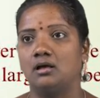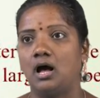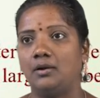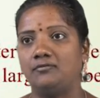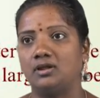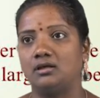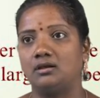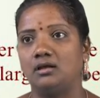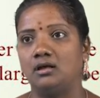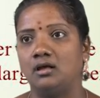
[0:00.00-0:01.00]
after
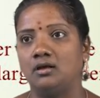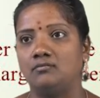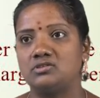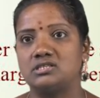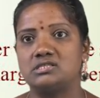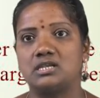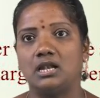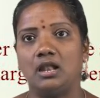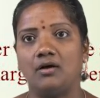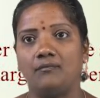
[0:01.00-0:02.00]
which the
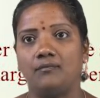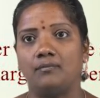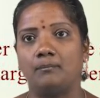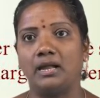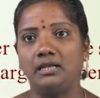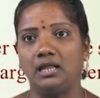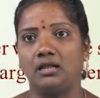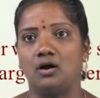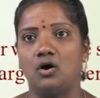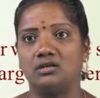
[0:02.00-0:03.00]
skill of
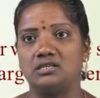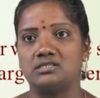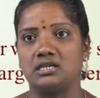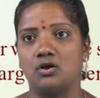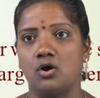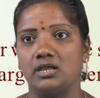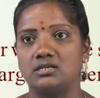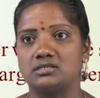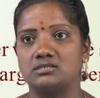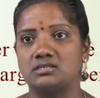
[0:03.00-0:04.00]
minting artistic
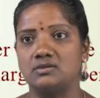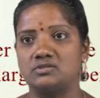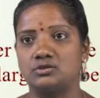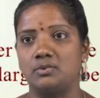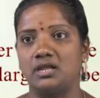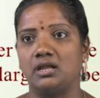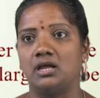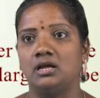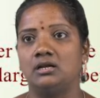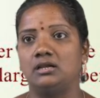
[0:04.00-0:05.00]
coins seems to be
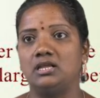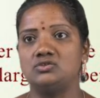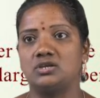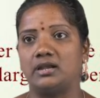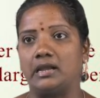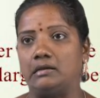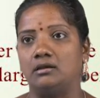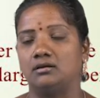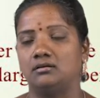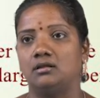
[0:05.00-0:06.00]

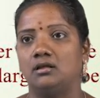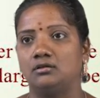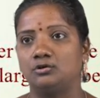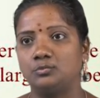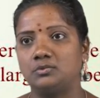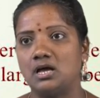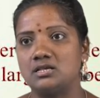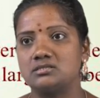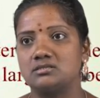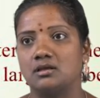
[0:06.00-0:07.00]
degenerated.
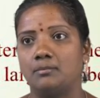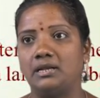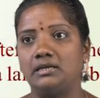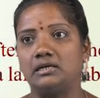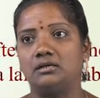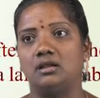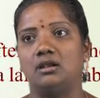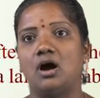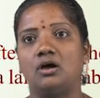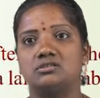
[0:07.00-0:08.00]
Guptas minted a
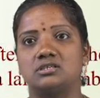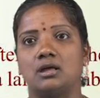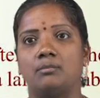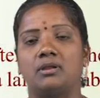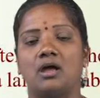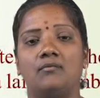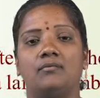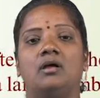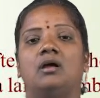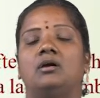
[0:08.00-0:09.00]
large number of
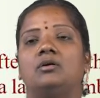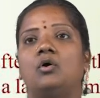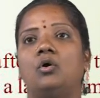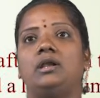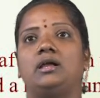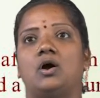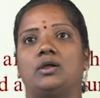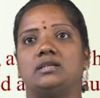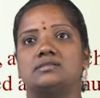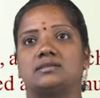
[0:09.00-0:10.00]
gold
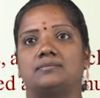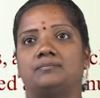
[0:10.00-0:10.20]
coins.